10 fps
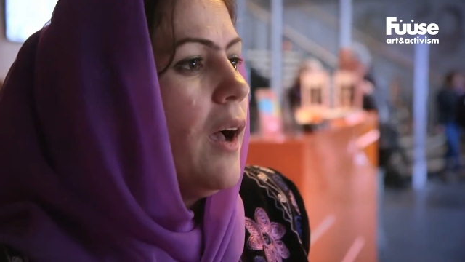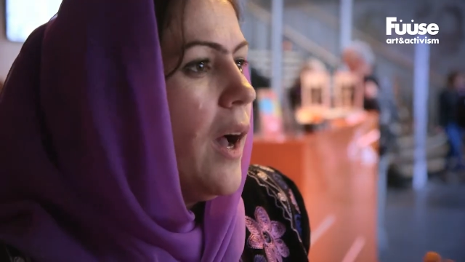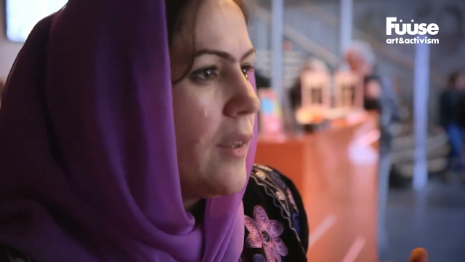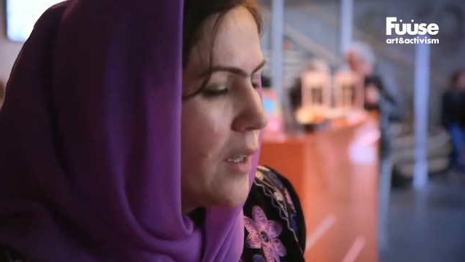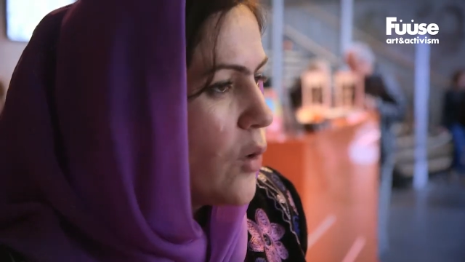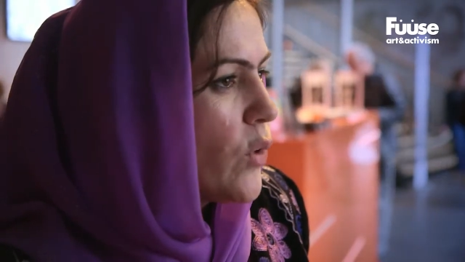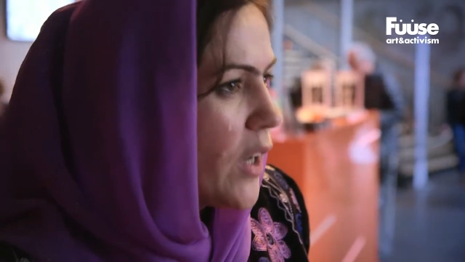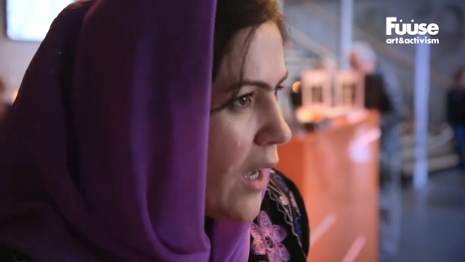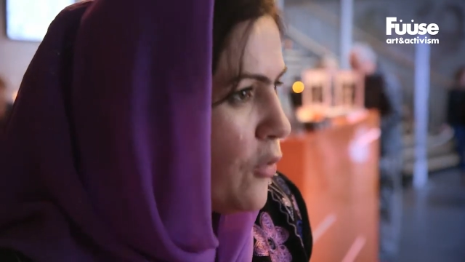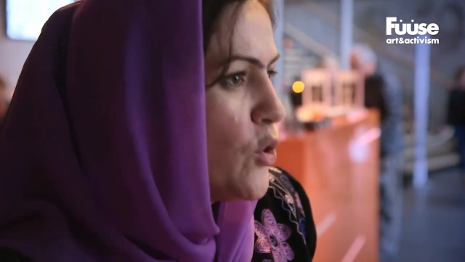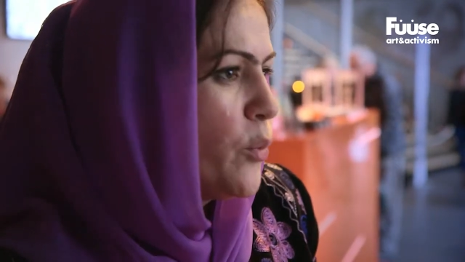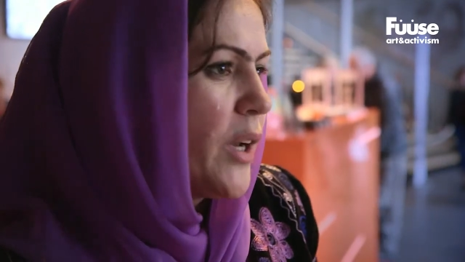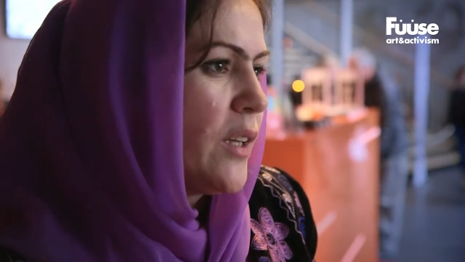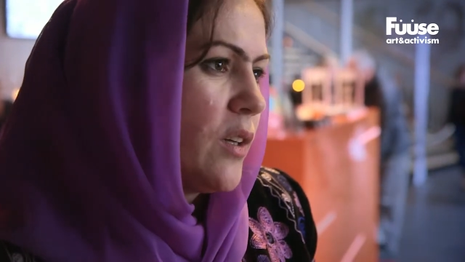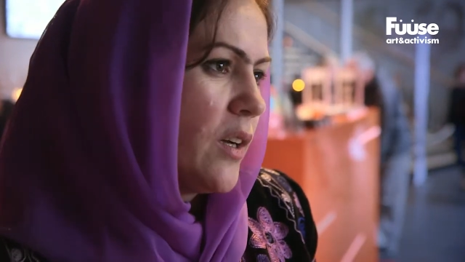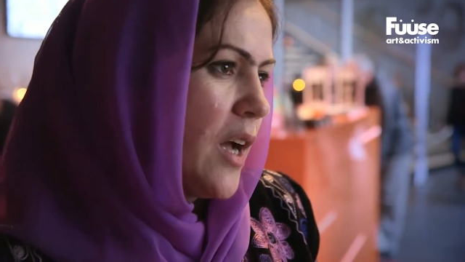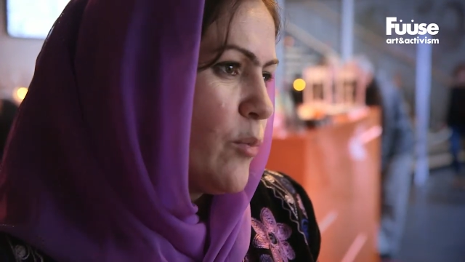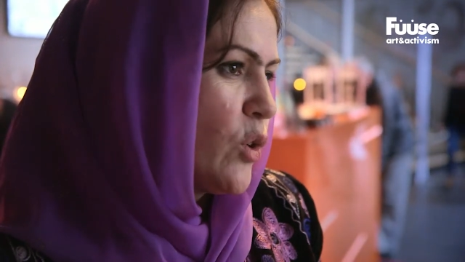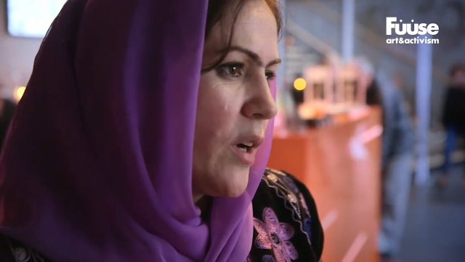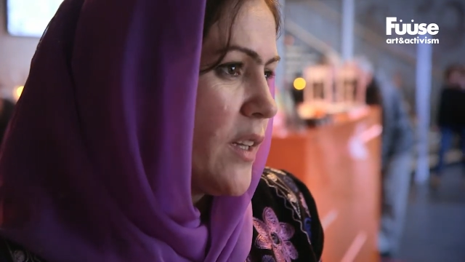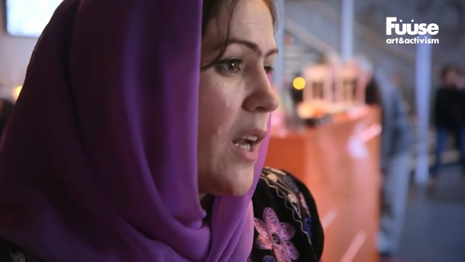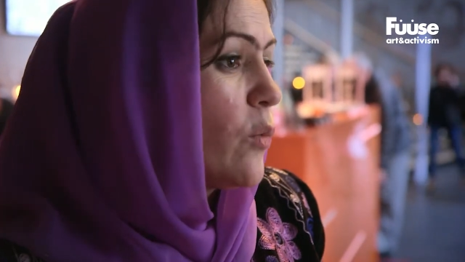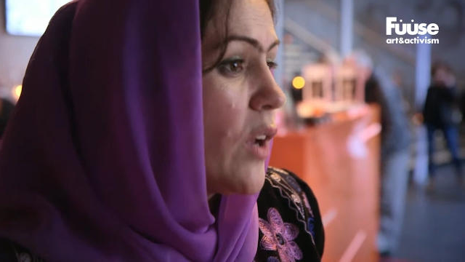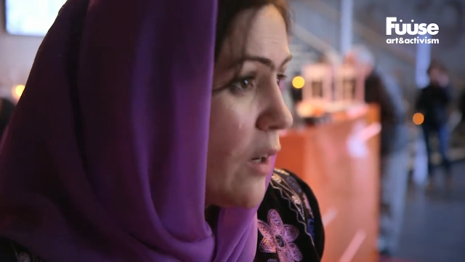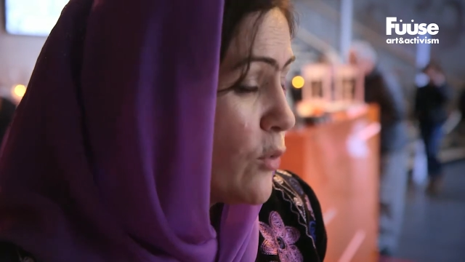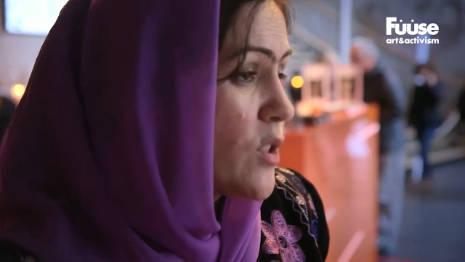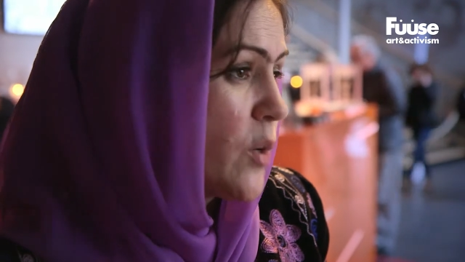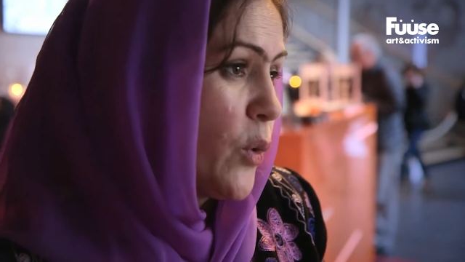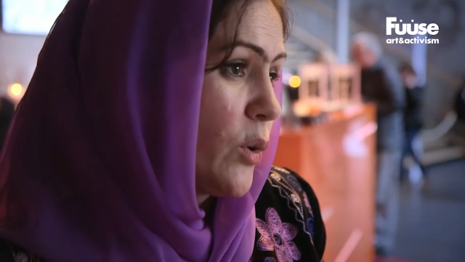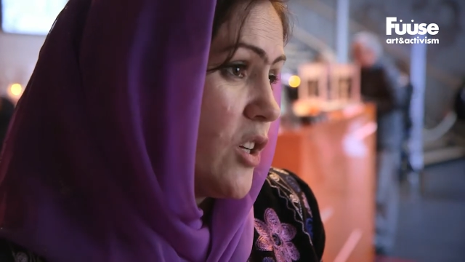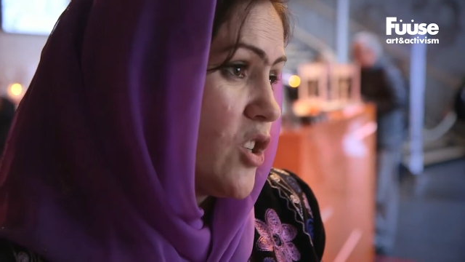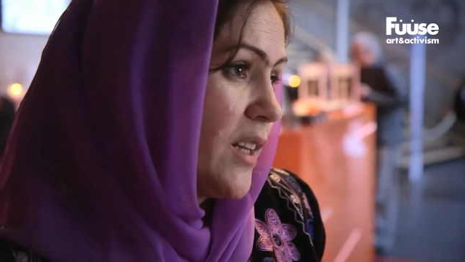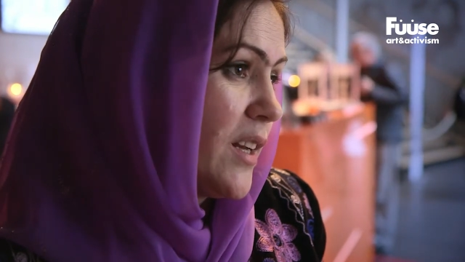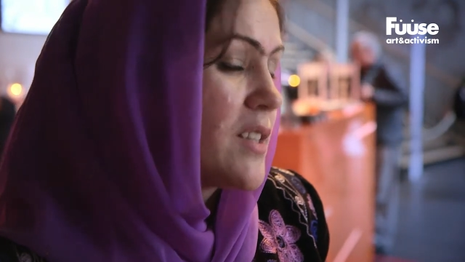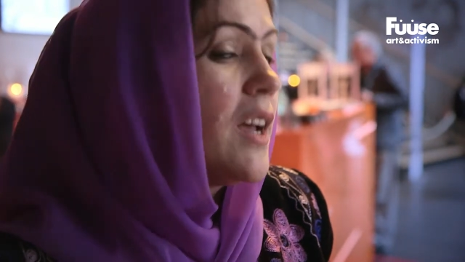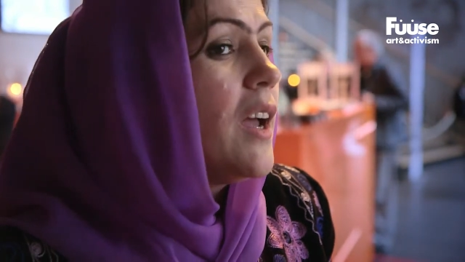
I think we have to bring come together and we have to support each other.